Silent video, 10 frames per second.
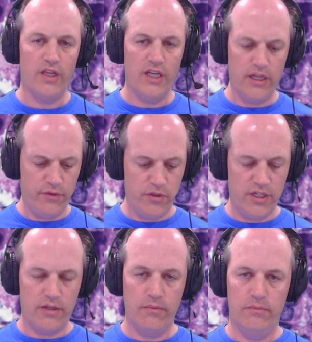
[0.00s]
And if you
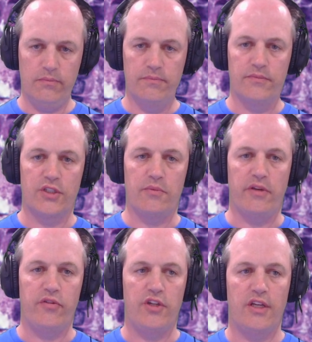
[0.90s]
did, if
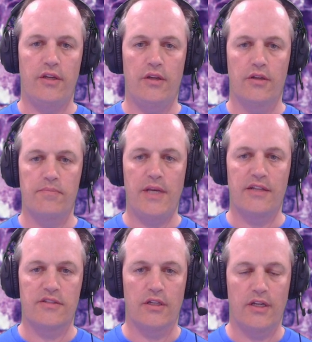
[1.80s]
you did
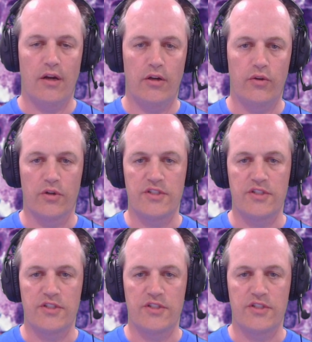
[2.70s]
pancytokeratin or